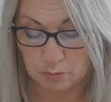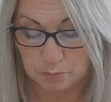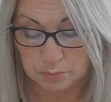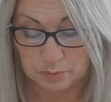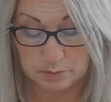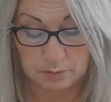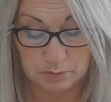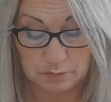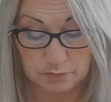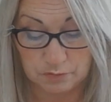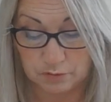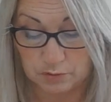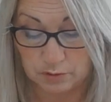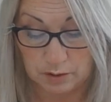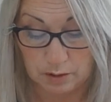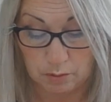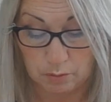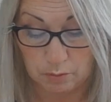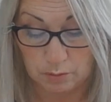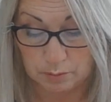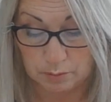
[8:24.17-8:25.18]
But for
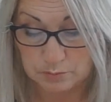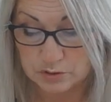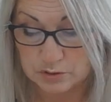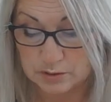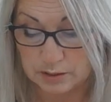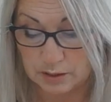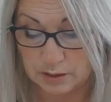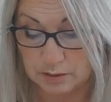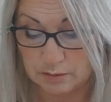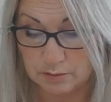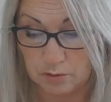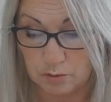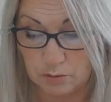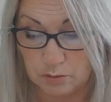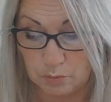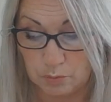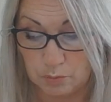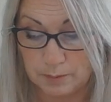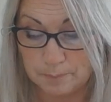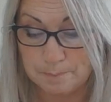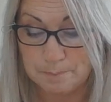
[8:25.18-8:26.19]
now, I'm just taking the other
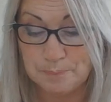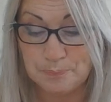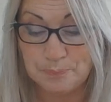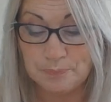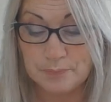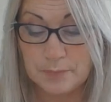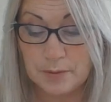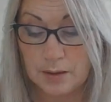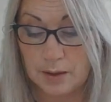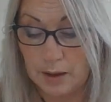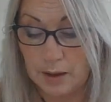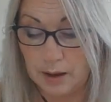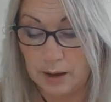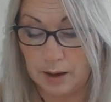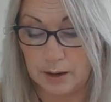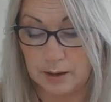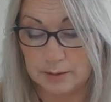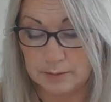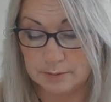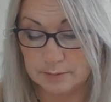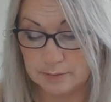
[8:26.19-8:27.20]
one,
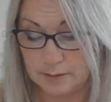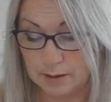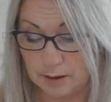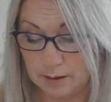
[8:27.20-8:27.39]
and